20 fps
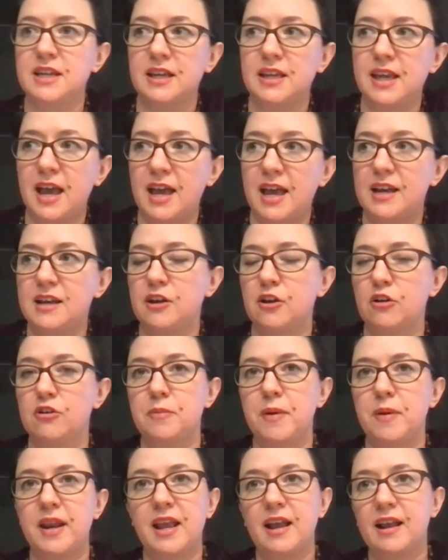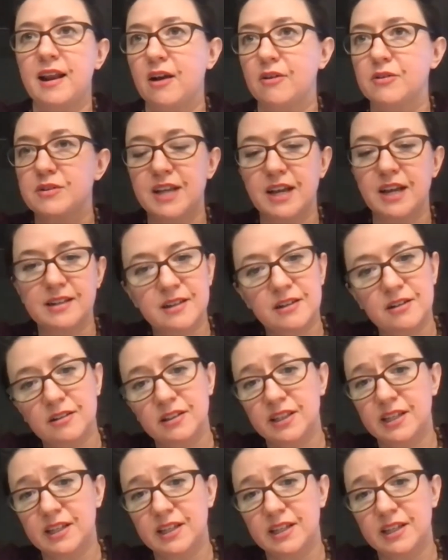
again, you know, depending on how technical it